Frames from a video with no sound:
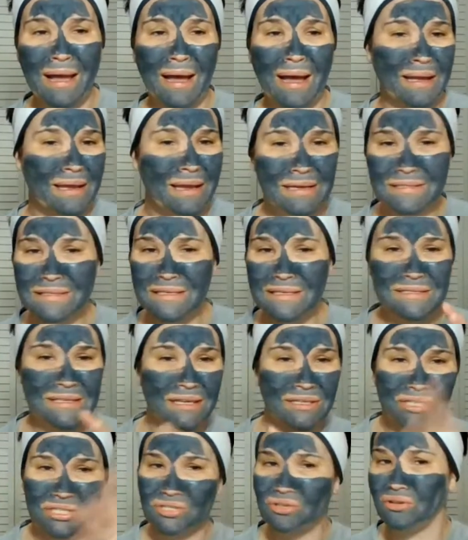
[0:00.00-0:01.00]
I guess because I
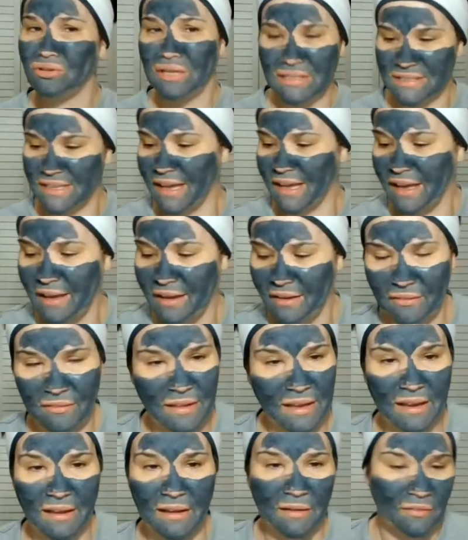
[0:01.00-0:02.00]
just don't like to have,
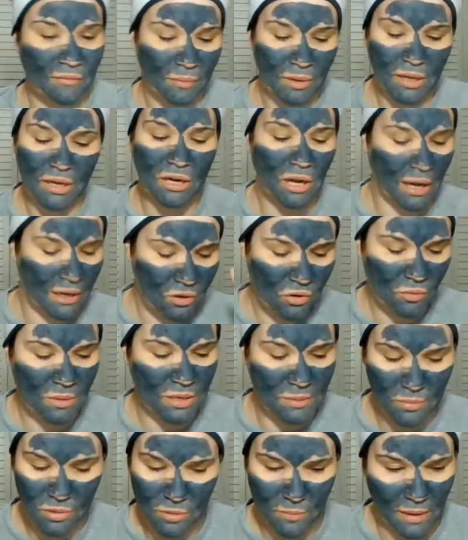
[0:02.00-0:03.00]
like, I know I'm
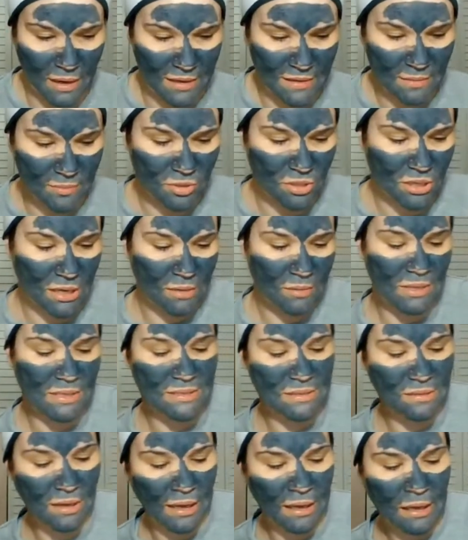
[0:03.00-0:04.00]
going to put it back in the boot anyways.
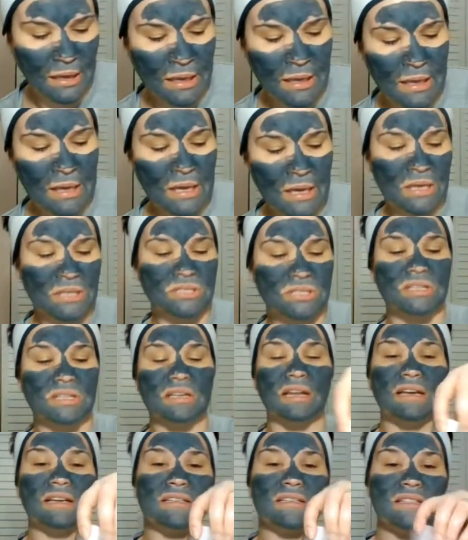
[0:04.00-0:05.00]
Okay, so the
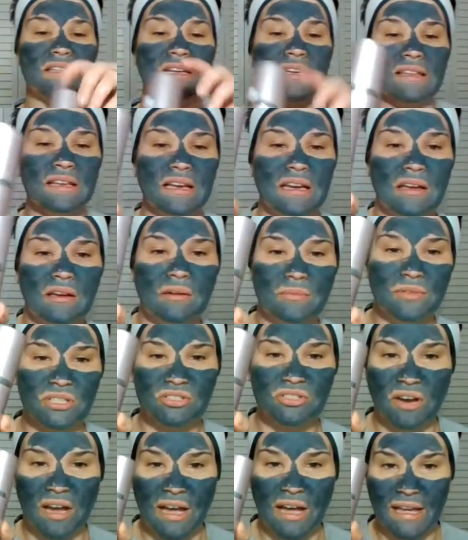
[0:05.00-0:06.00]
next thing that I'm going to
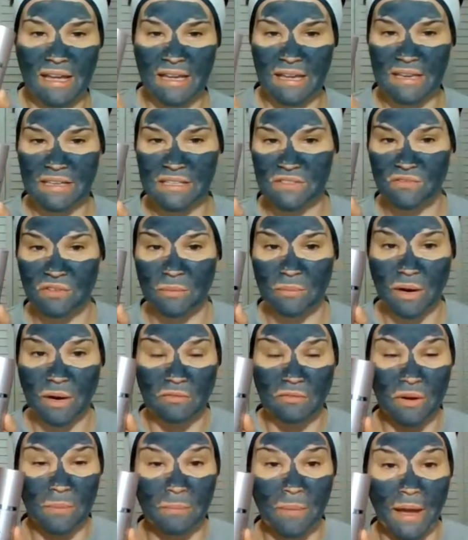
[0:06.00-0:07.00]
try is from
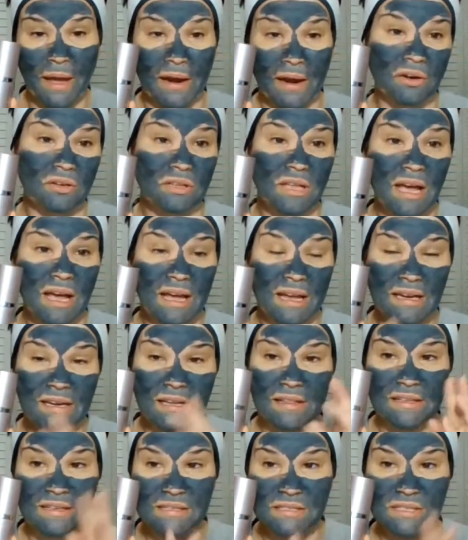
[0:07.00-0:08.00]
our repair line.
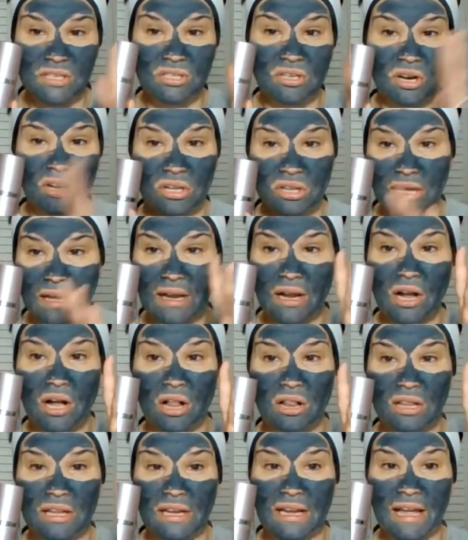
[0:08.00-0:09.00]
This is our
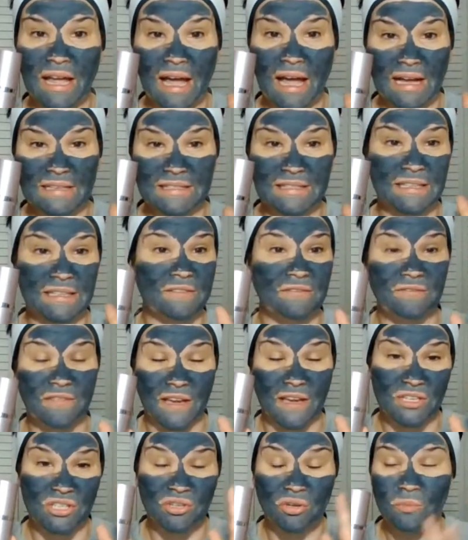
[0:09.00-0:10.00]
glycolic acid
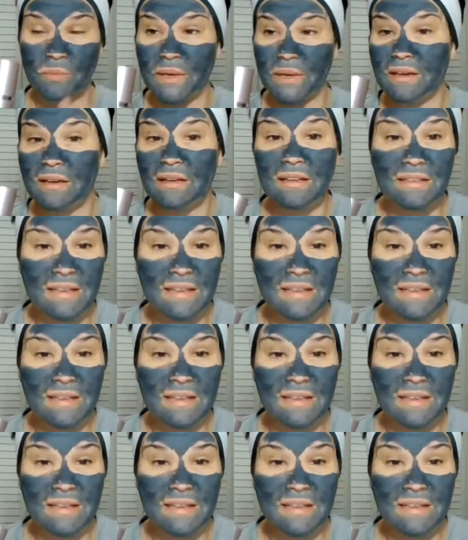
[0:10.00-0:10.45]
facial peel.